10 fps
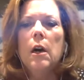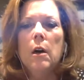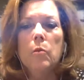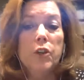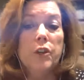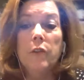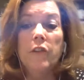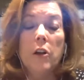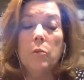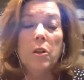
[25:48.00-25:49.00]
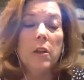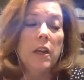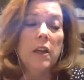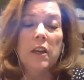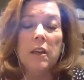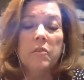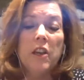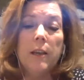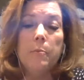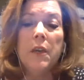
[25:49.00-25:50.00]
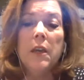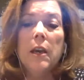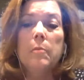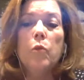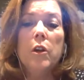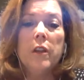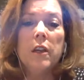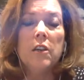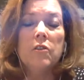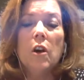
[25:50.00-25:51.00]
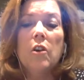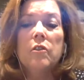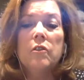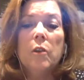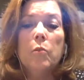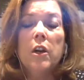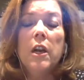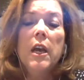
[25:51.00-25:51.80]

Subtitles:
which is available 8 a.m. to 8 p.m., where they can talk to someone.